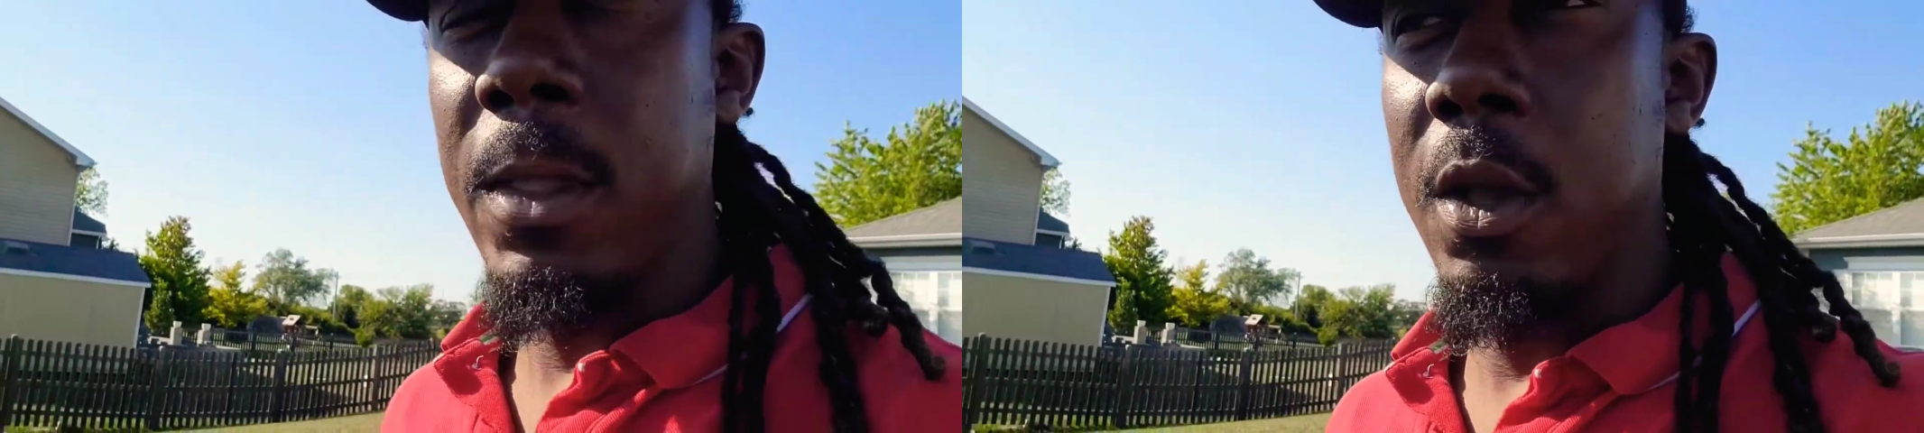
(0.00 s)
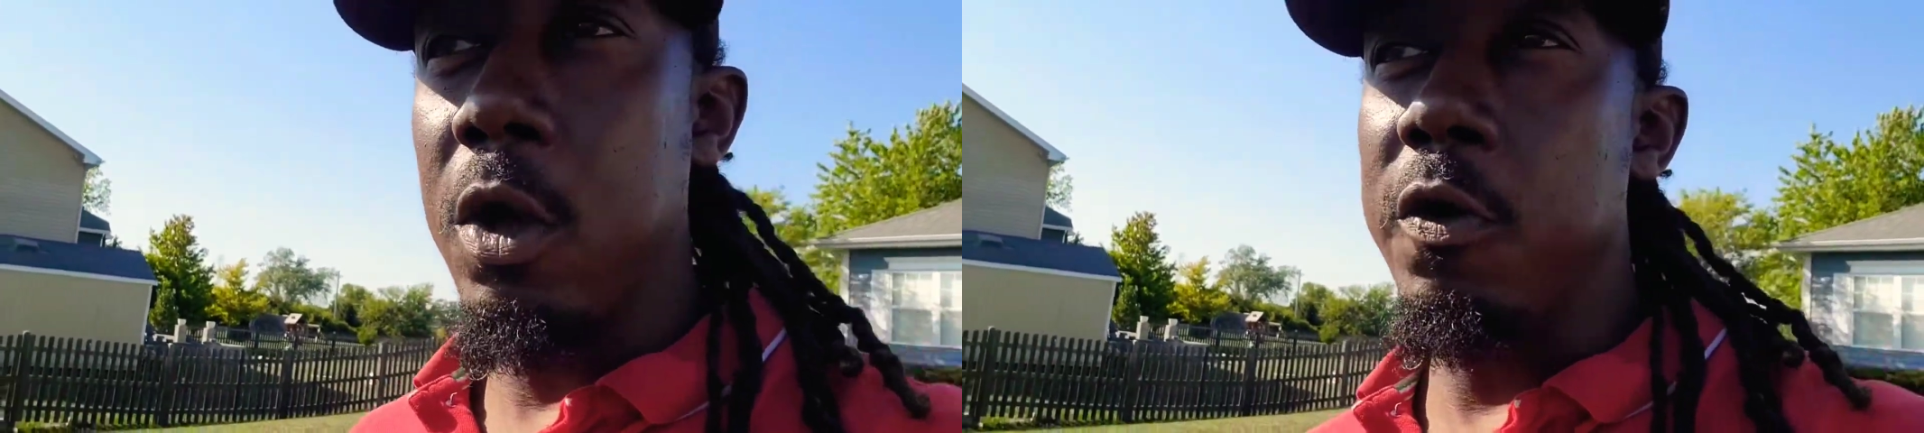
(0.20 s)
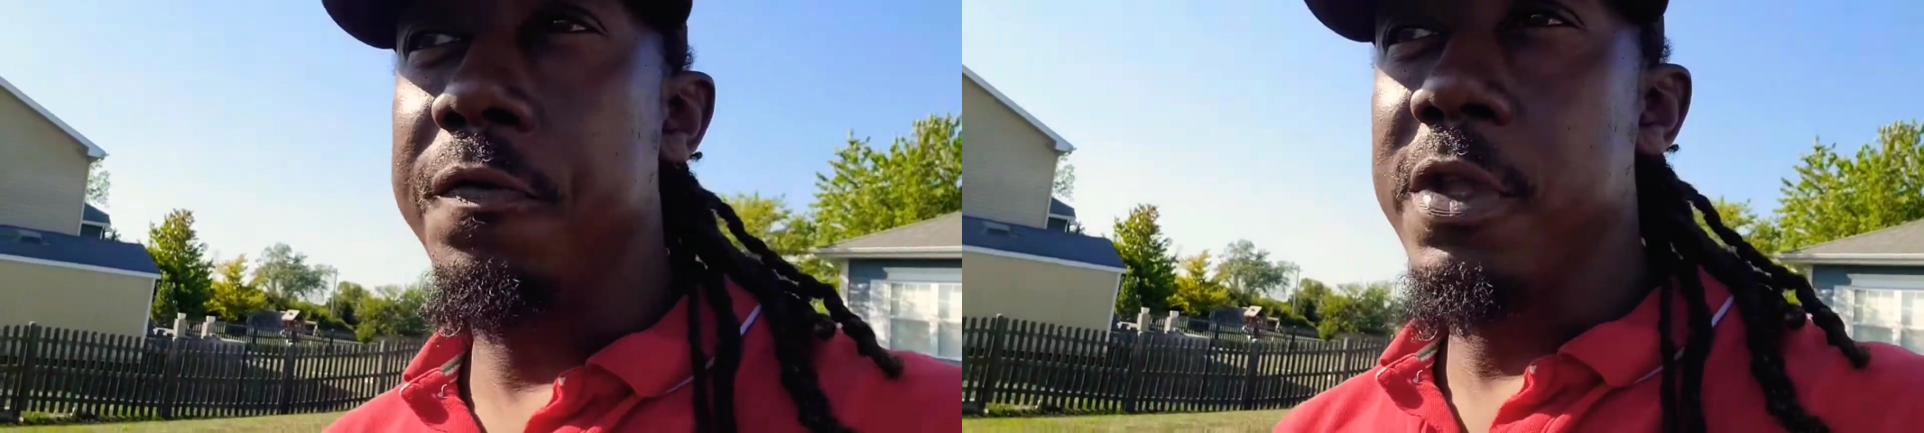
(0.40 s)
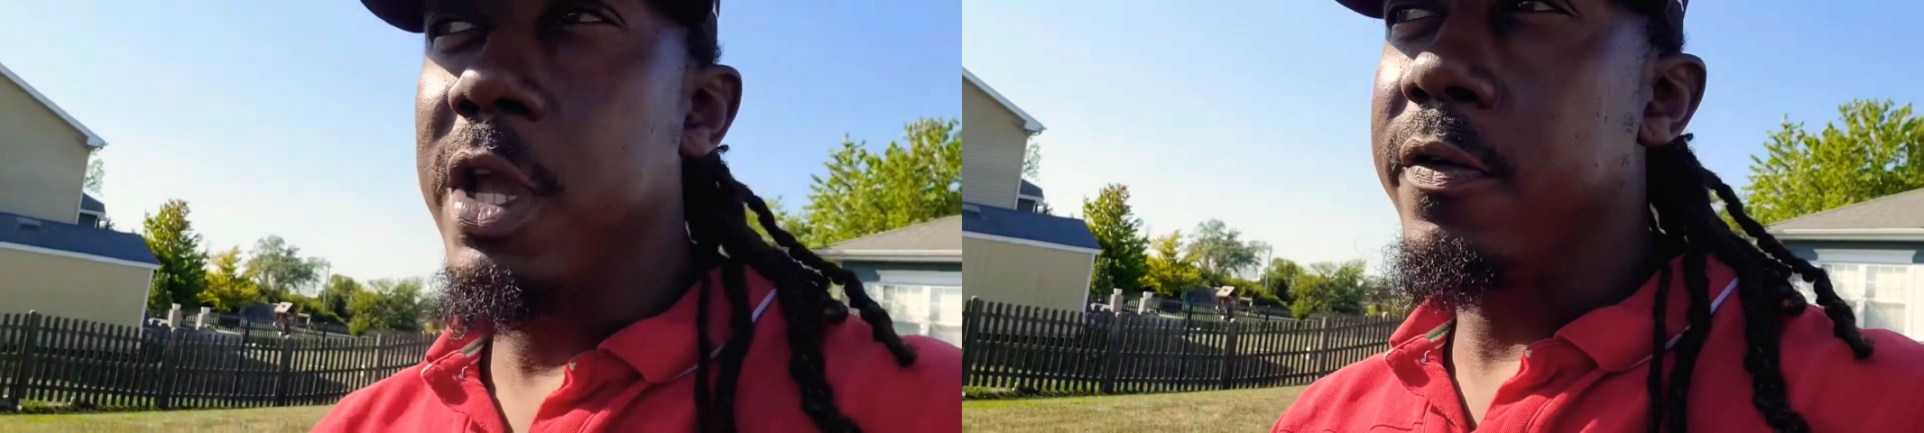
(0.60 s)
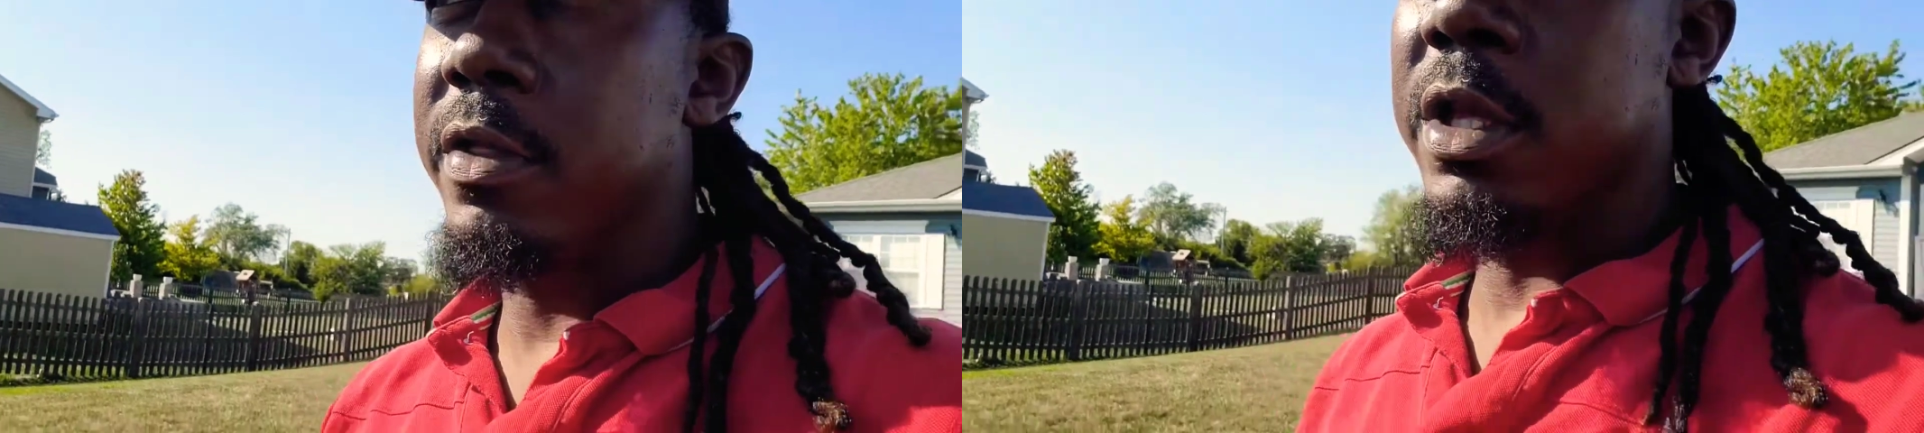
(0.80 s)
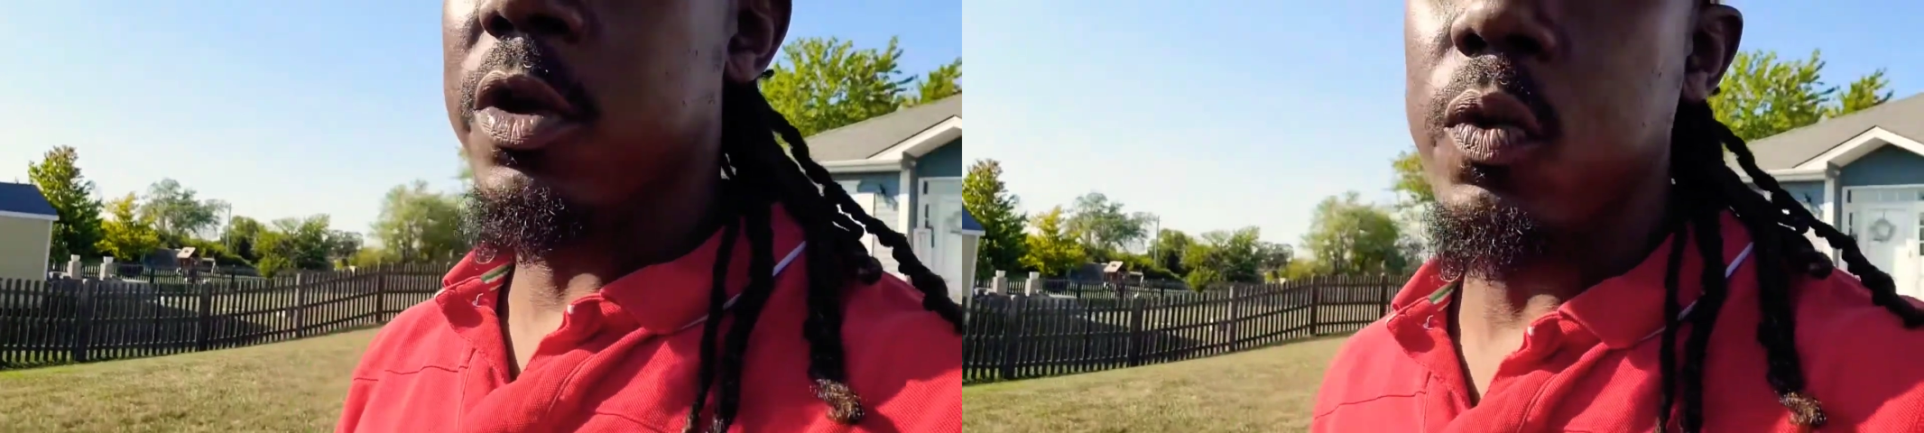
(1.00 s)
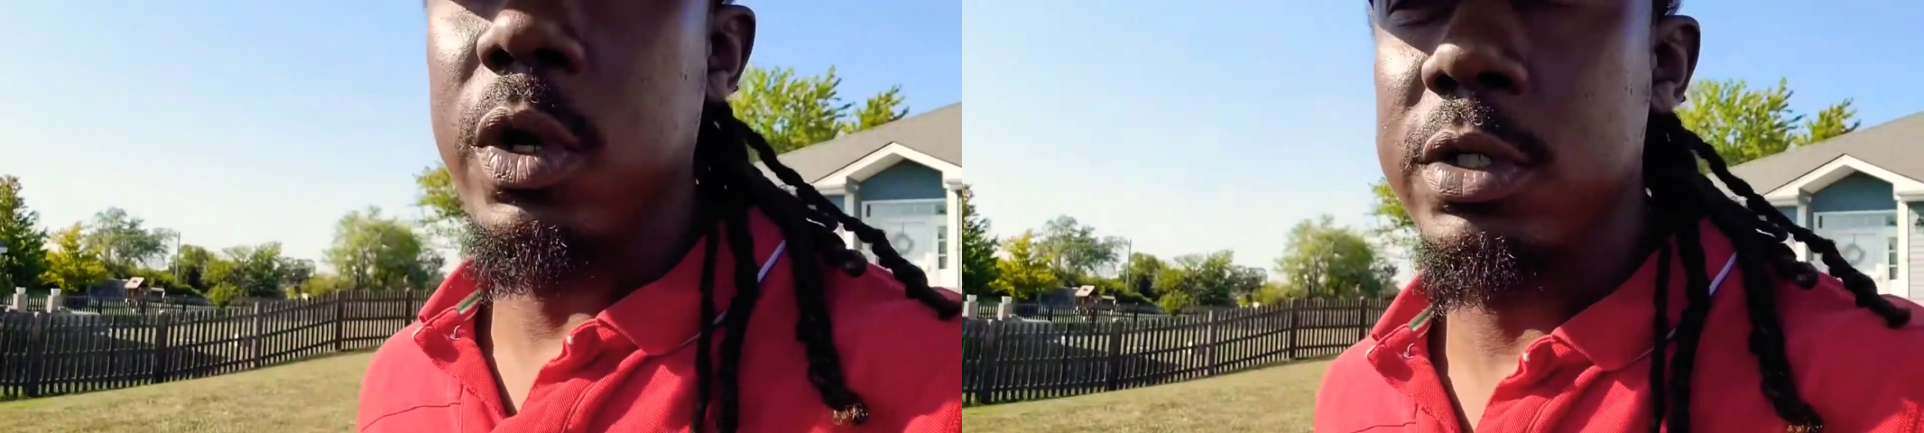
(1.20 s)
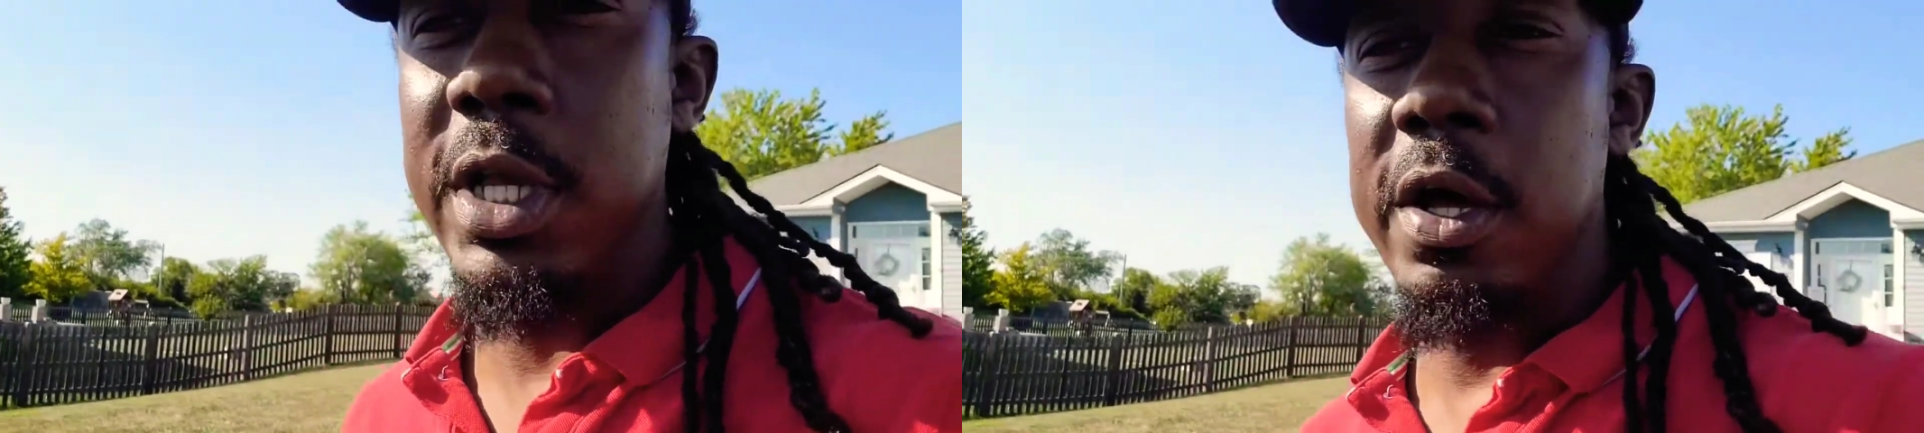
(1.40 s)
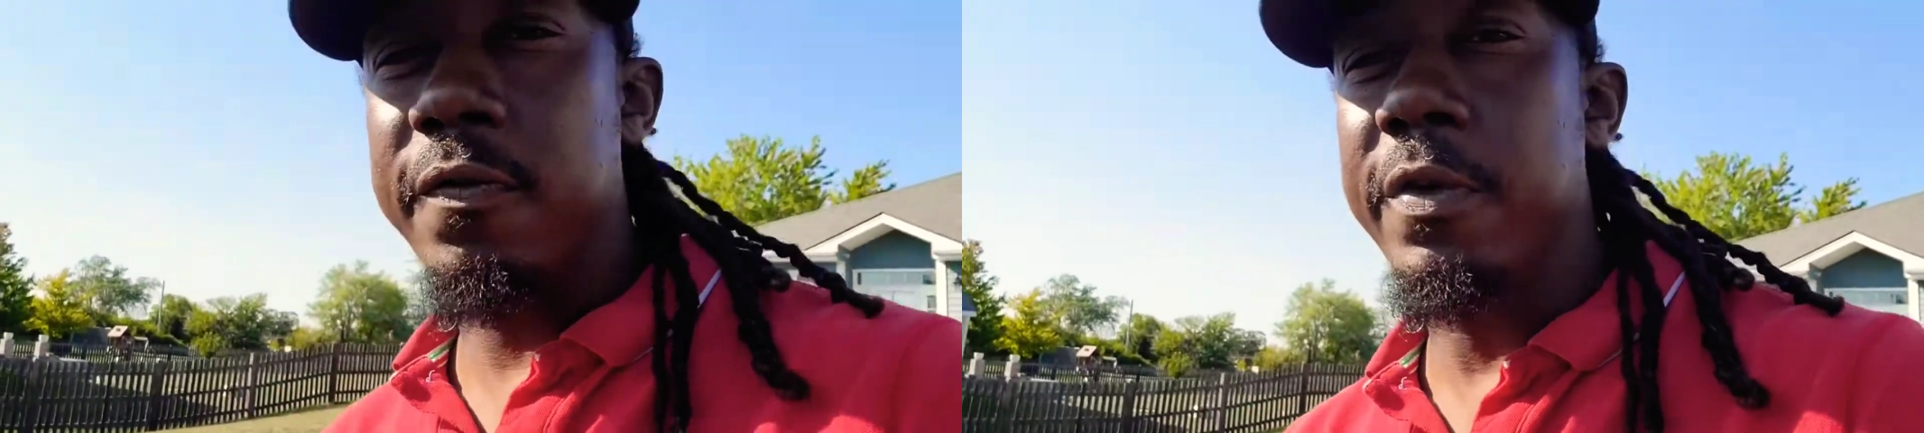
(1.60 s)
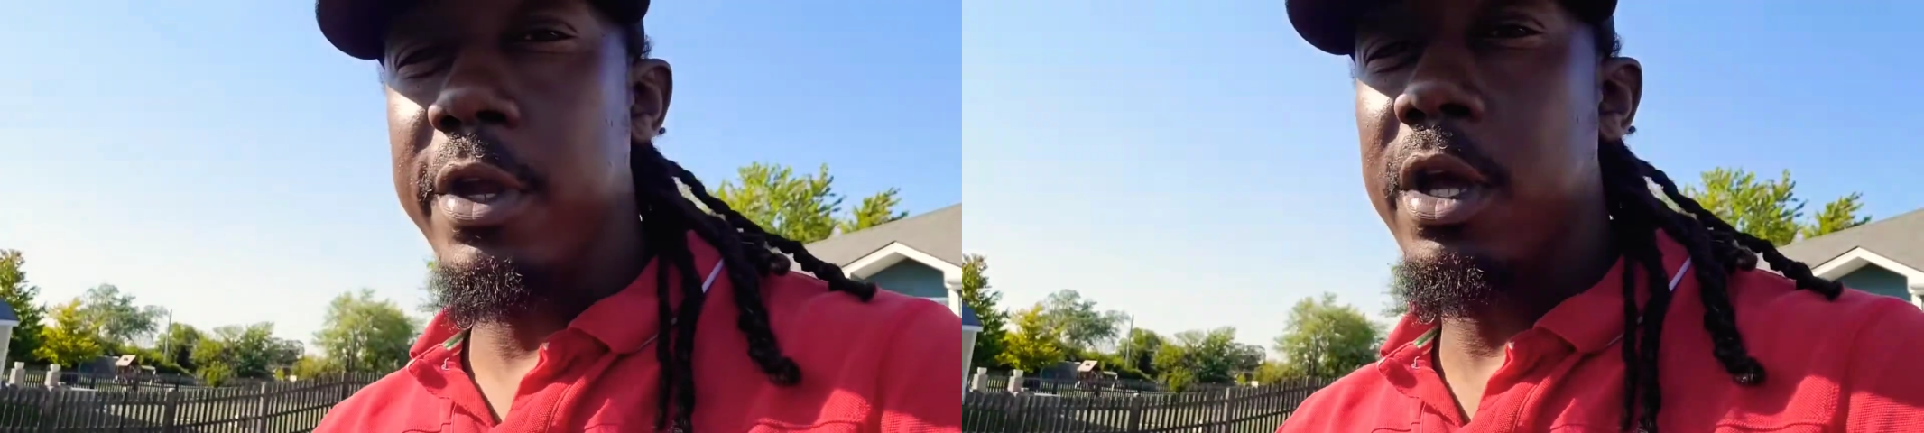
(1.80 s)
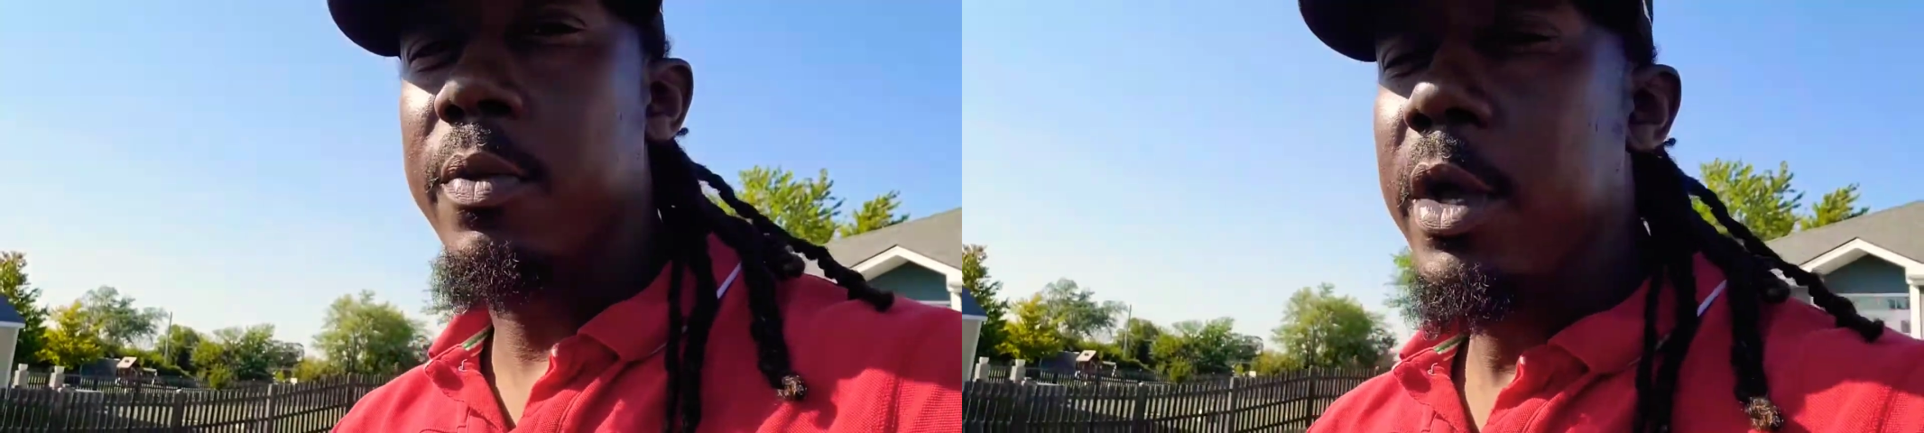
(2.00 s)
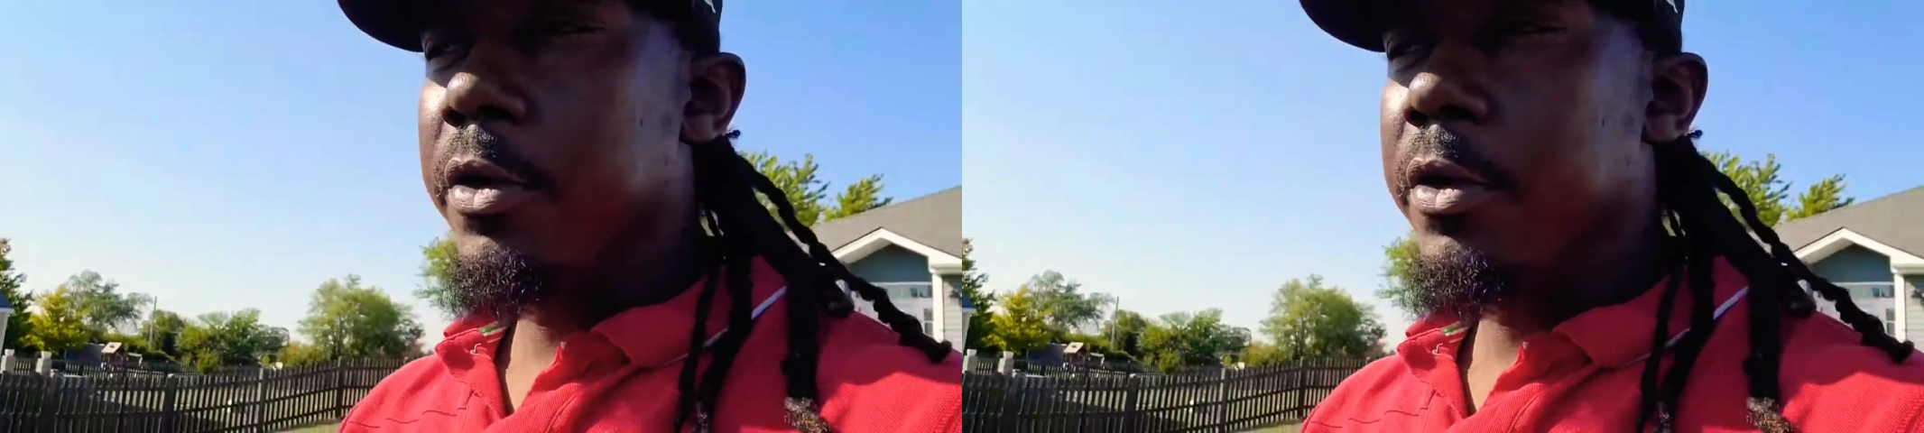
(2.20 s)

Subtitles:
hopefully everything works out for them.